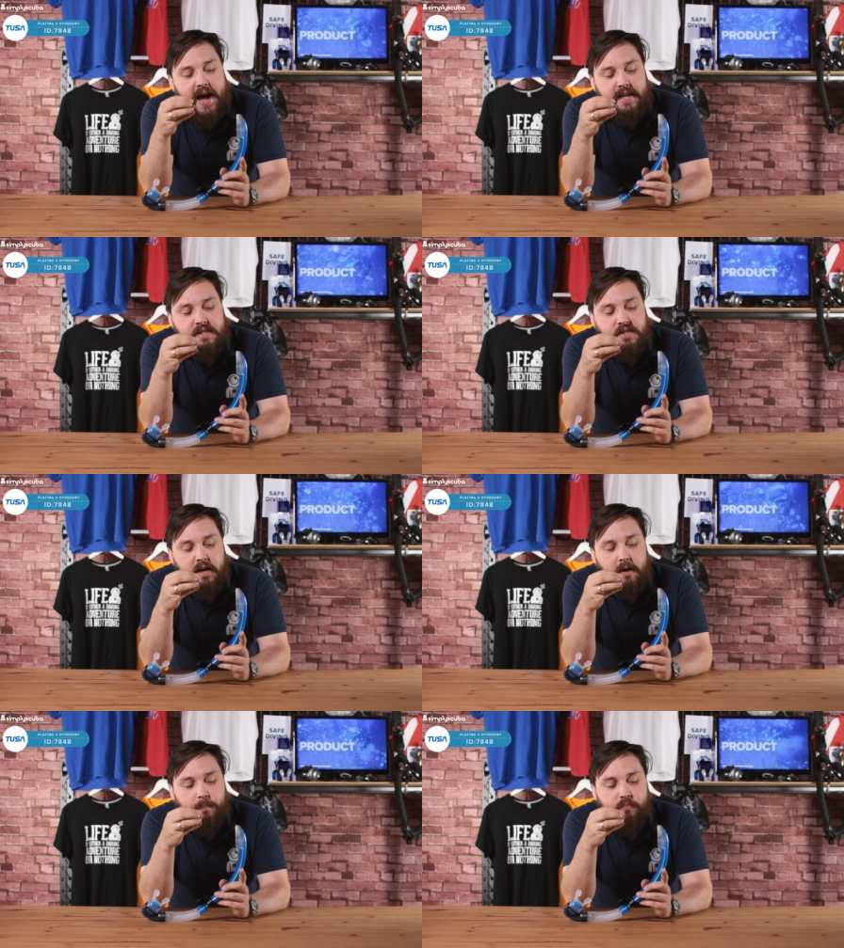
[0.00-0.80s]
and,
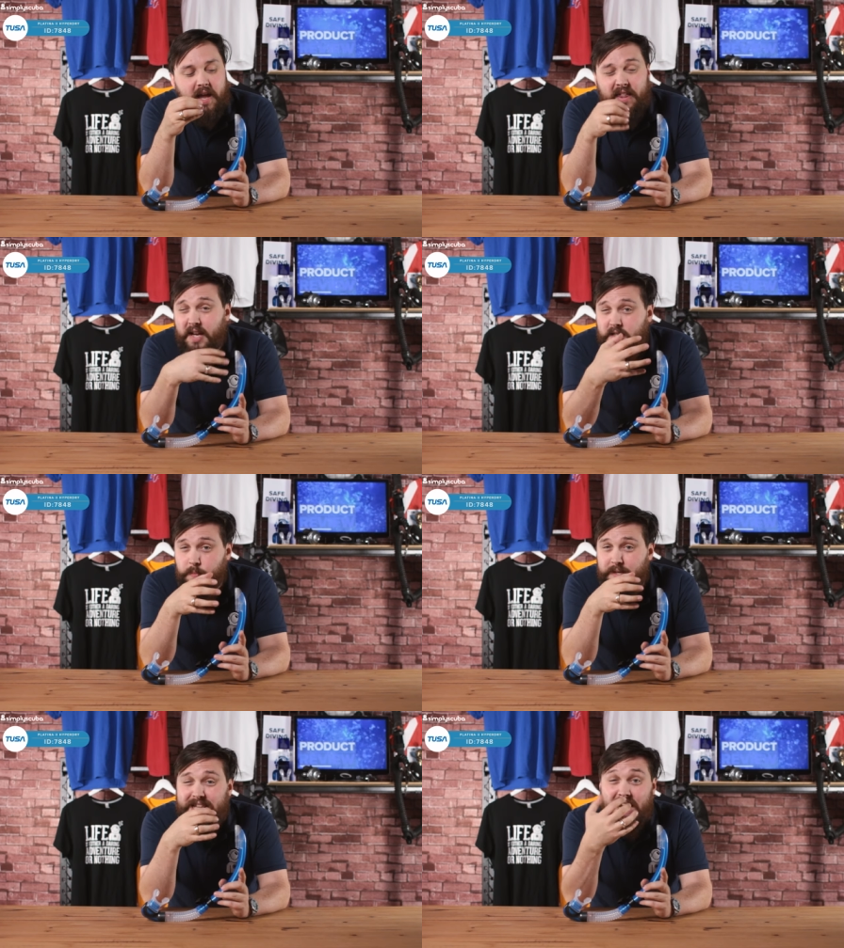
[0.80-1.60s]
um, and that
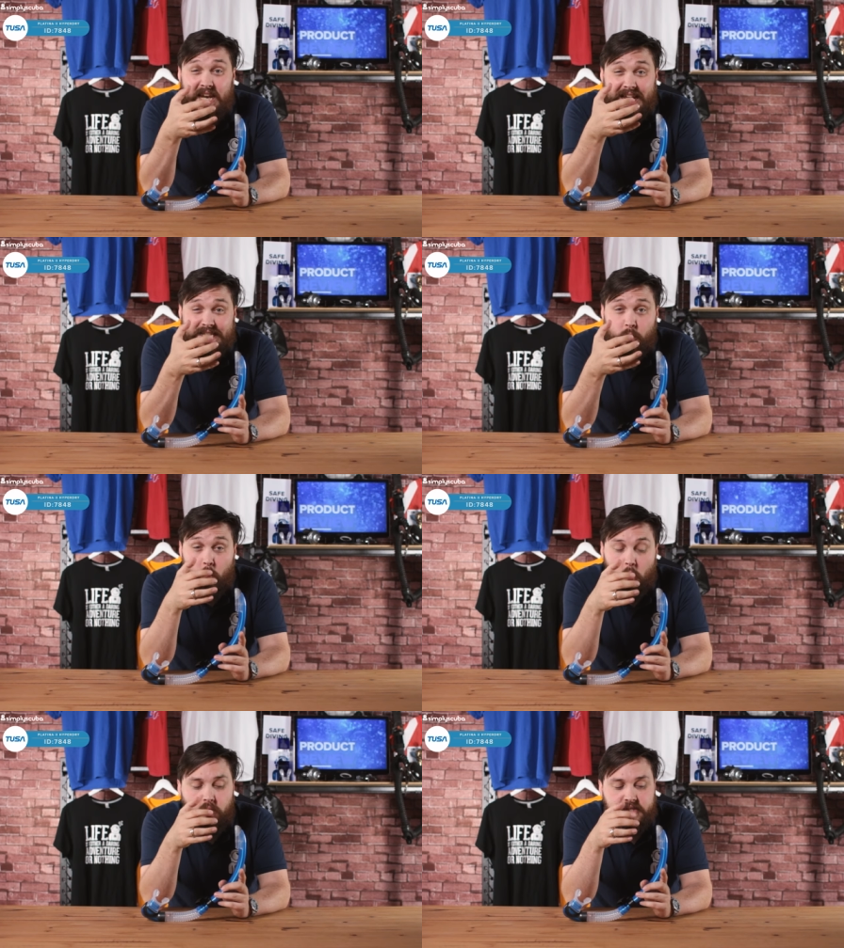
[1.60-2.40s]
just means that less
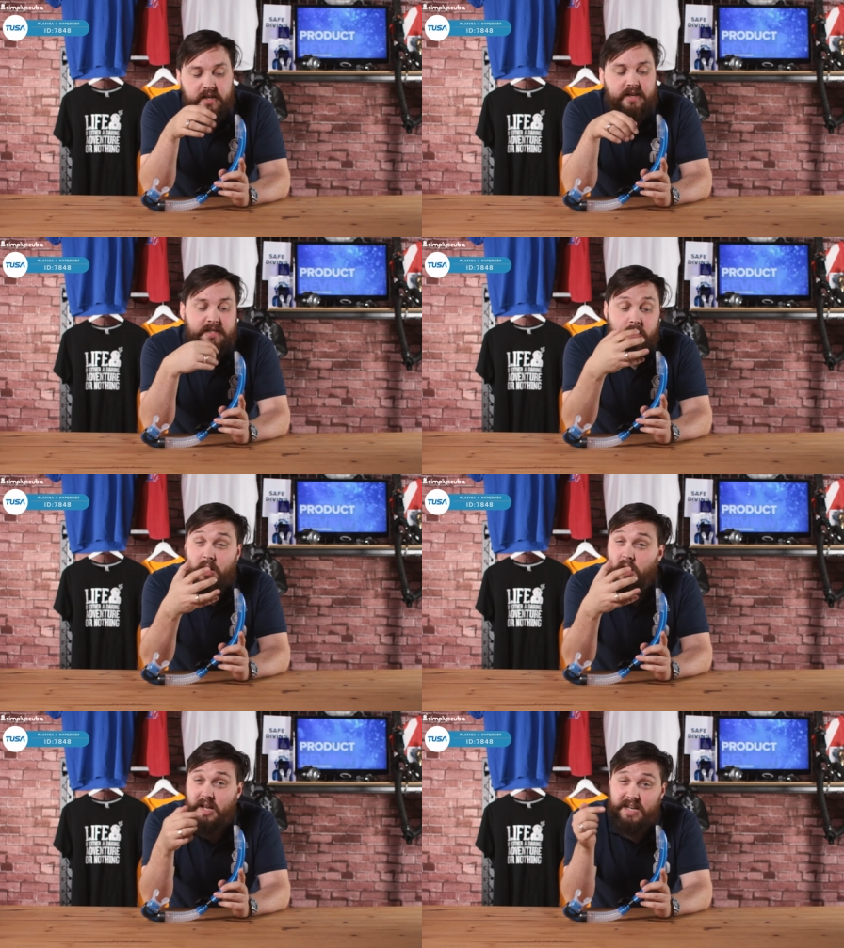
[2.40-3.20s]
water is
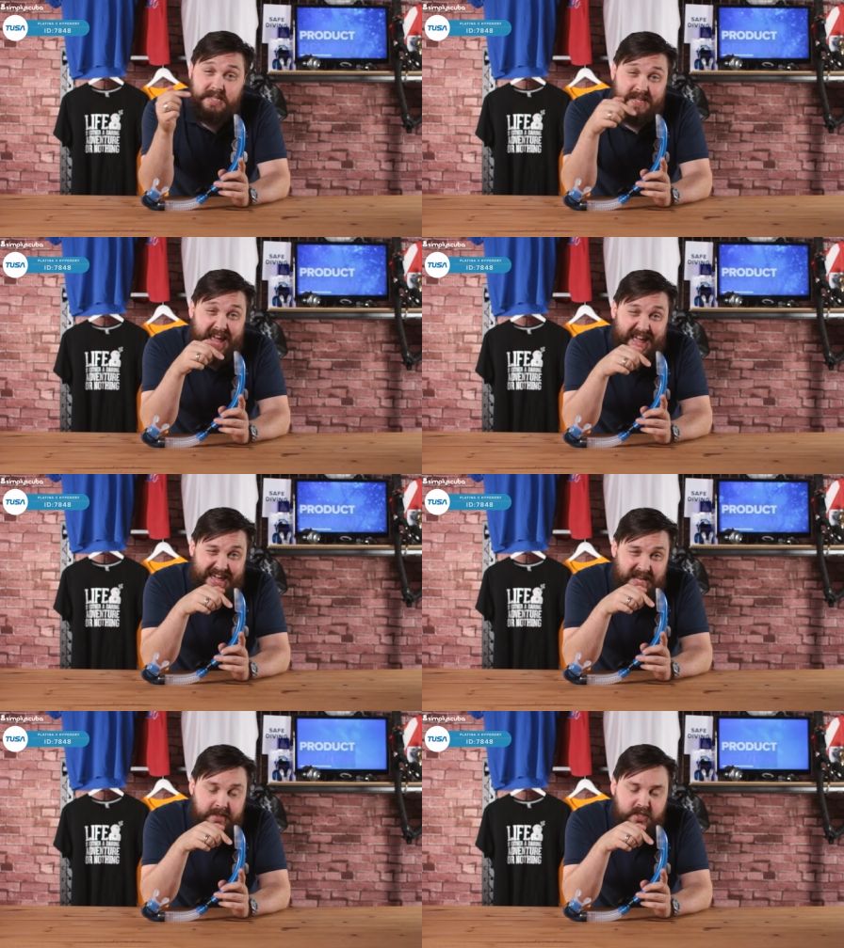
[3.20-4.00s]
likely to get
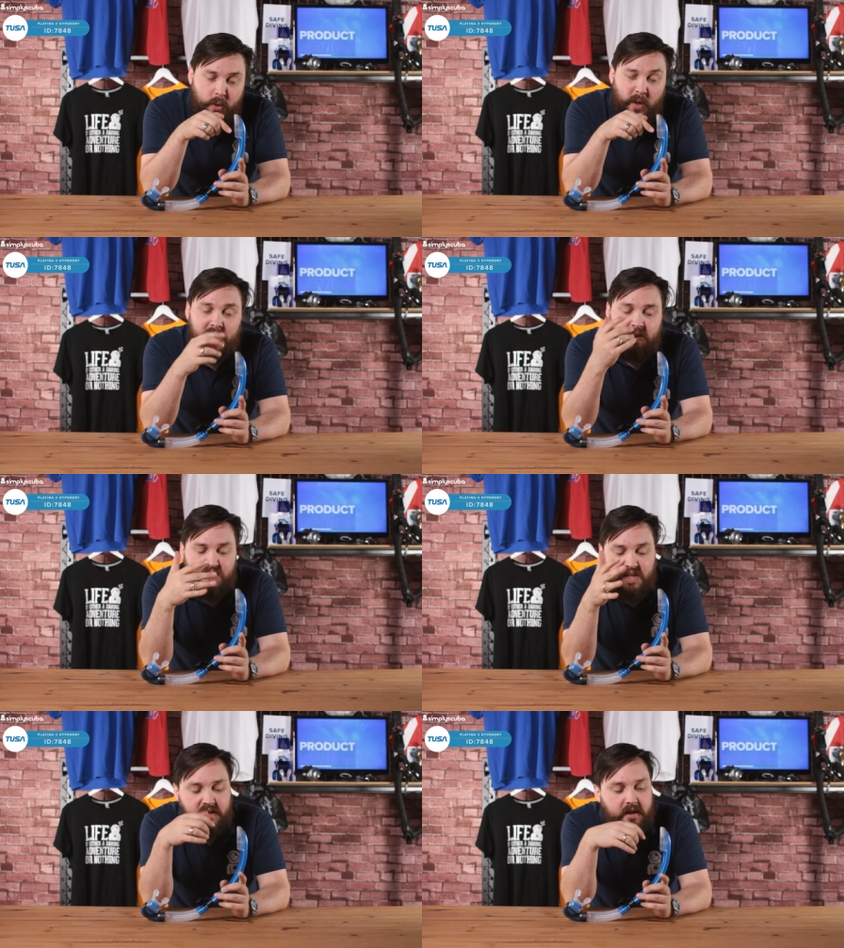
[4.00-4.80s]
into it
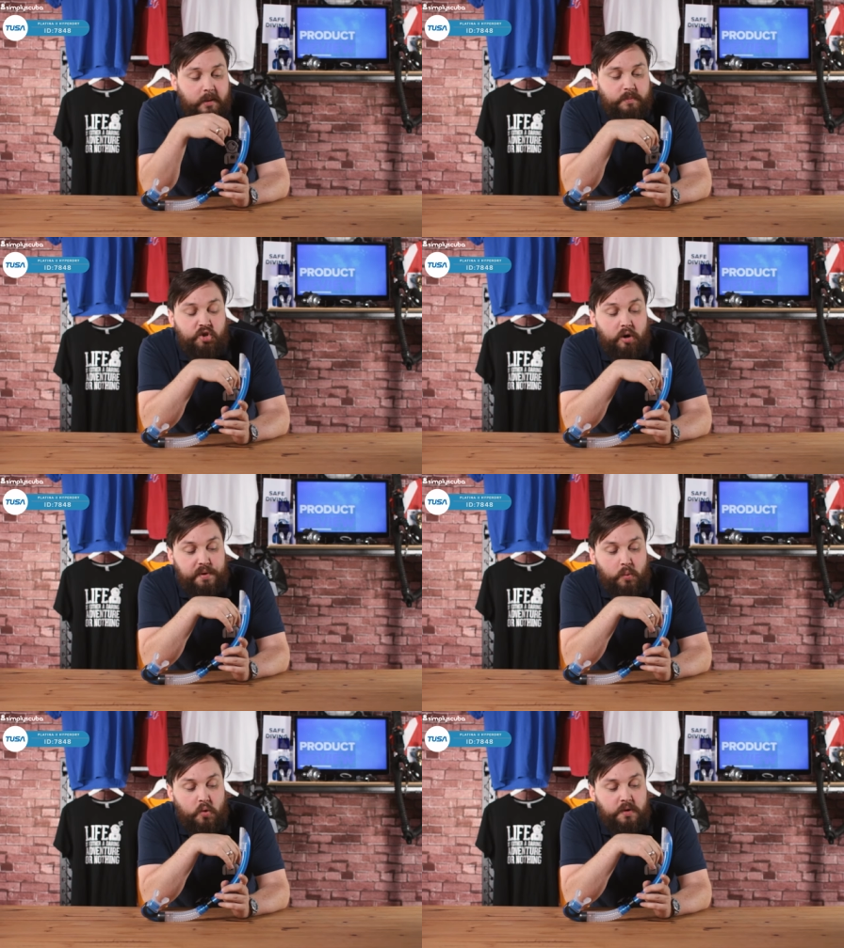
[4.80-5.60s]
even in um,
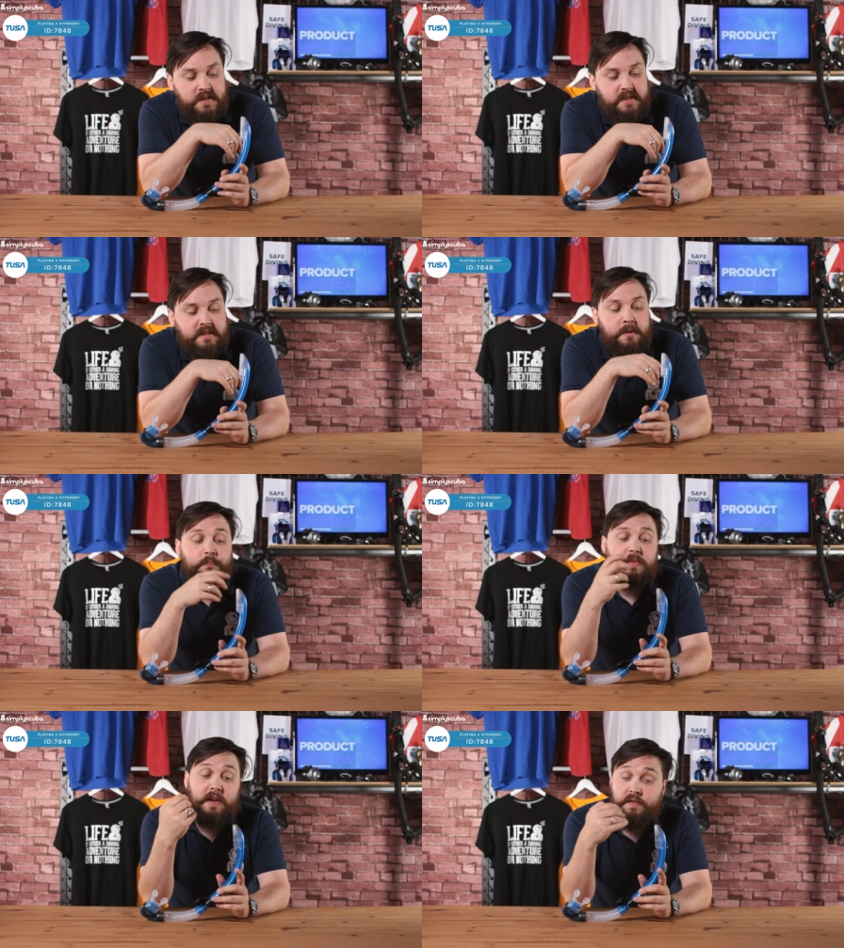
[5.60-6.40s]
choppy waters.
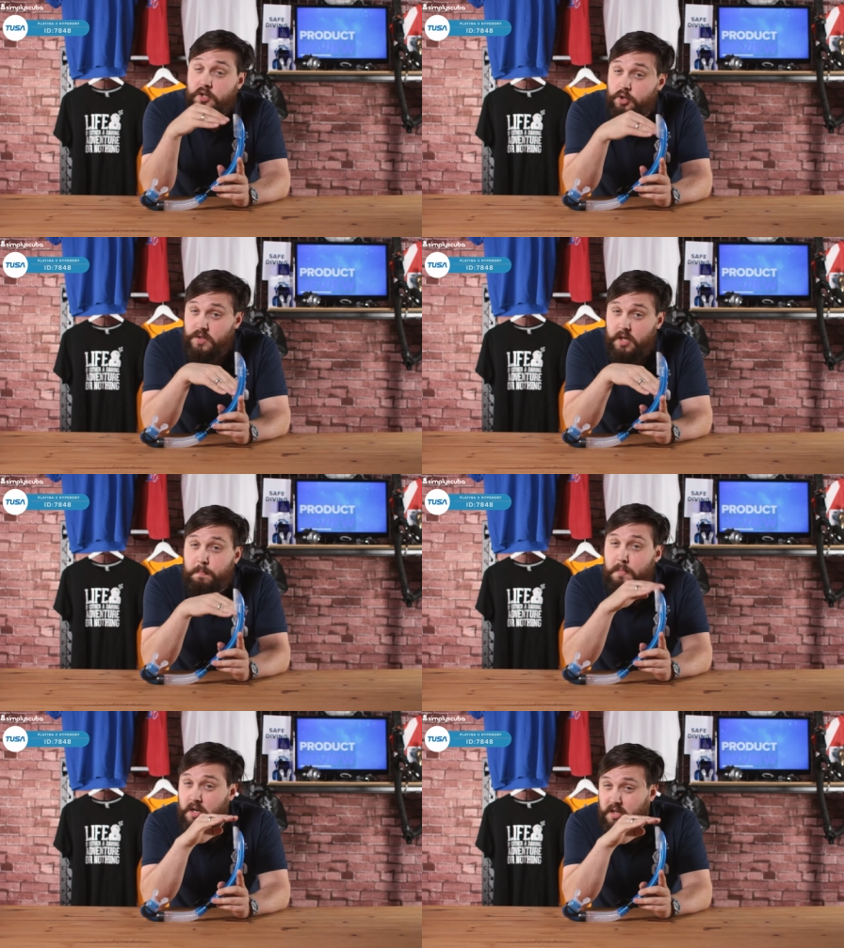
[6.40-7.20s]
If you do
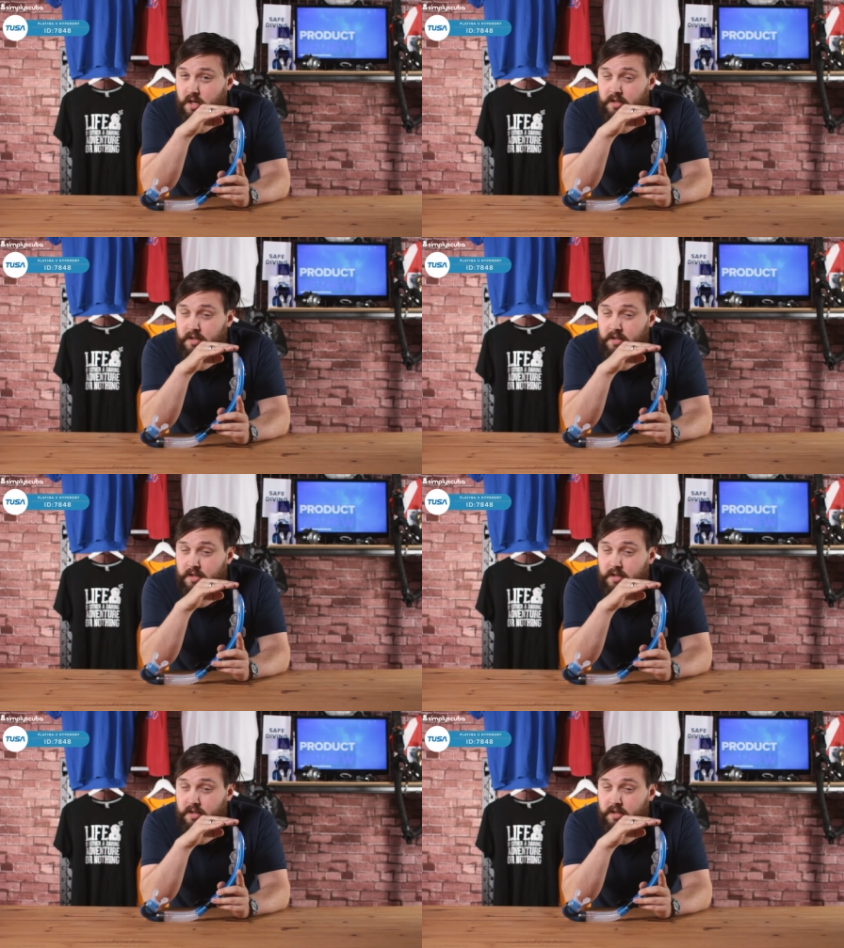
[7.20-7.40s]
submerge